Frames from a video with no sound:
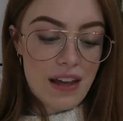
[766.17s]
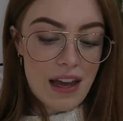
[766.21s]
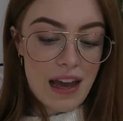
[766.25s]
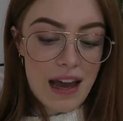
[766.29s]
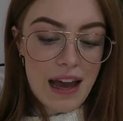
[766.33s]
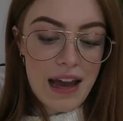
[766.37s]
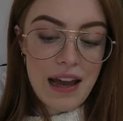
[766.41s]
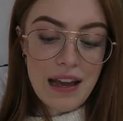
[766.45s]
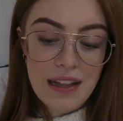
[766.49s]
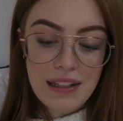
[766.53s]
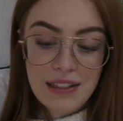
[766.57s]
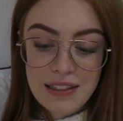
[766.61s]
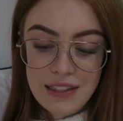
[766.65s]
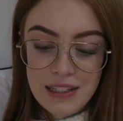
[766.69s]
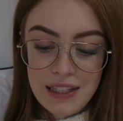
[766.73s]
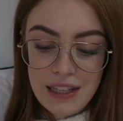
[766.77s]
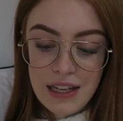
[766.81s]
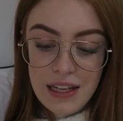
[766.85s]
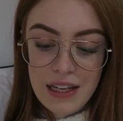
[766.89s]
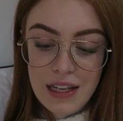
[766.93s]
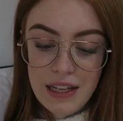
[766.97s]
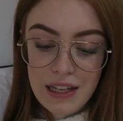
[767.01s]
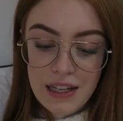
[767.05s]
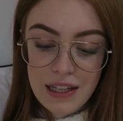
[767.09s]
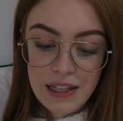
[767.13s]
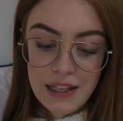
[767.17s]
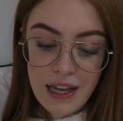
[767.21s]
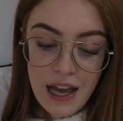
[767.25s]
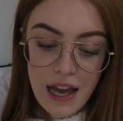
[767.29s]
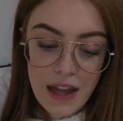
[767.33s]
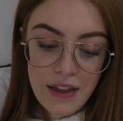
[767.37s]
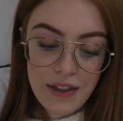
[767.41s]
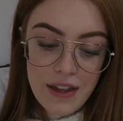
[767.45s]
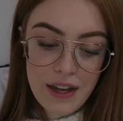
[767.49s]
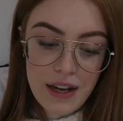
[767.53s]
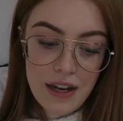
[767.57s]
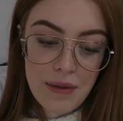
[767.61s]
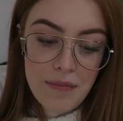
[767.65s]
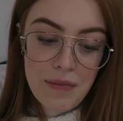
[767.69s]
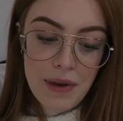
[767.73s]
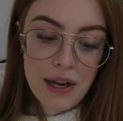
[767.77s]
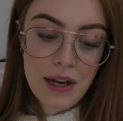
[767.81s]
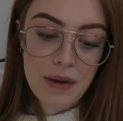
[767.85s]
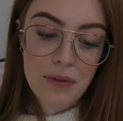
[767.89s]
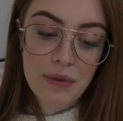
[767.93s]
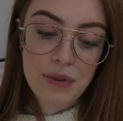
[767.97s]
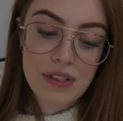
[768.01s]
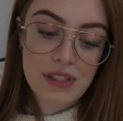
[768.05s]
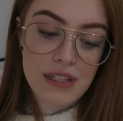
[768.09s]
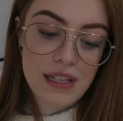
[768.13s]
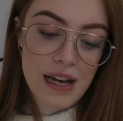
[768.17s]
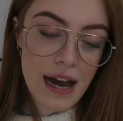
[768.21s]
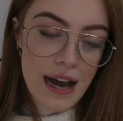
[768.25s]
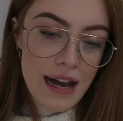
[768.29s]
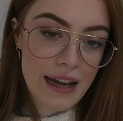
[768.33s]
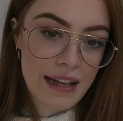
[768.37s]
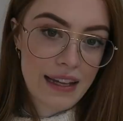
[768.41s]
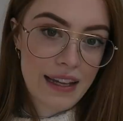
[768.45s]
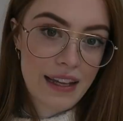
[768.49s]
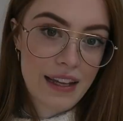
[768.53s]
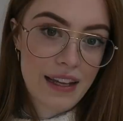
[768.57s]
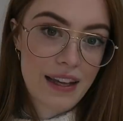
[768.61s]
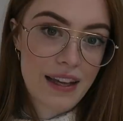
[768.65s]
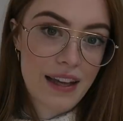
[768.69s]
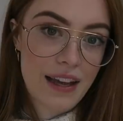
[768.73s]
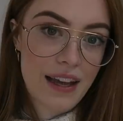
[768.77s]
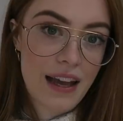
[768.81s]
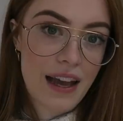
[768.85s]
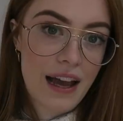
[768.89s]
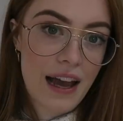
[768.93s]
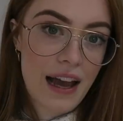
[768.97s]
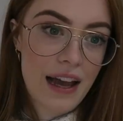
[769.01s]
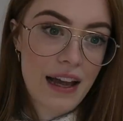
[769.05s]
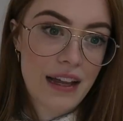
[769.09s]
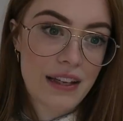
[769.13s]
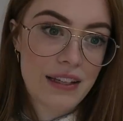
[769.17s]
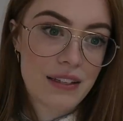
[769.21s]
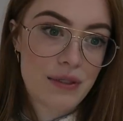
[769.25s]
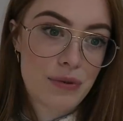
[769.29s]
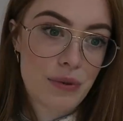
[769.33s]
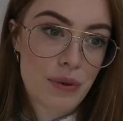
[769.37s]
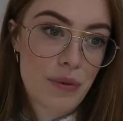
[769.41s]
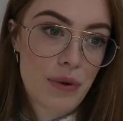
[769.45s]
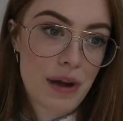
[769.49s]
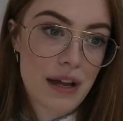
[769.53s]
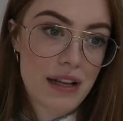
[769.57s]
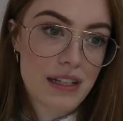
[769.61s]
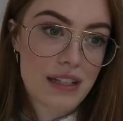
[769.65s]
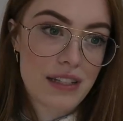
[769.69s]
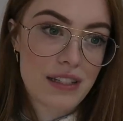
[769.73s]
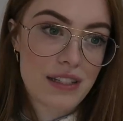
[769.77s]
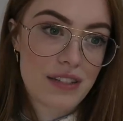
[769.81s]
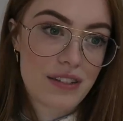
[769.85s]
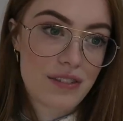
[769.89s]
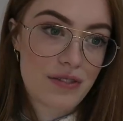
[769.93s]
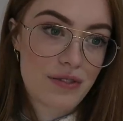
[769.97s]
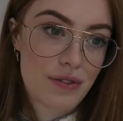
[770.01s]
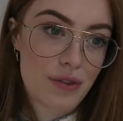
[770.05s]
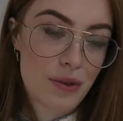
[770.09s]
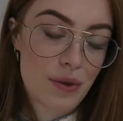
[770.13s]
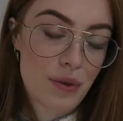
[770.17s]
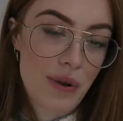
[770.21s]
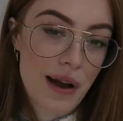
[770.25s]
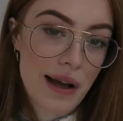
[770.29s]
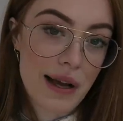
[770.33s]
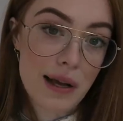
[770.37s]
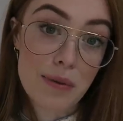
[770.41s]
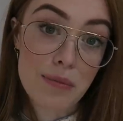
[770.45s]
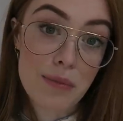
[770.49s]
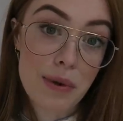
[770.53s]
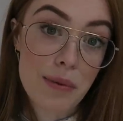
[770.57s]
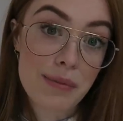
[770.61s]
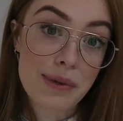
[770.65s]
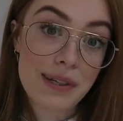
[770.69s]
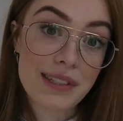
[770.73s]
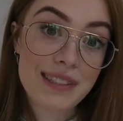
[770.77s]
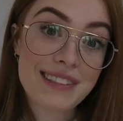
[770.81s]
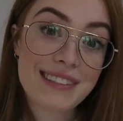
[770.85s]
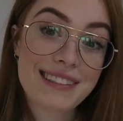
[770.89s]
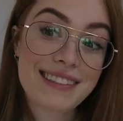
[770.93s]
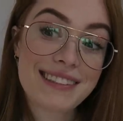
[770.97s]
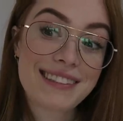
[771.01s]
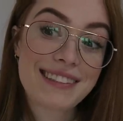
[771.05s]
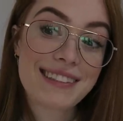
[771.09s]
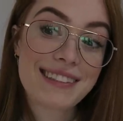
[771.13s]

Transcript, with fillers: and yeah then I met up with Zach and we went for a Wagamama's.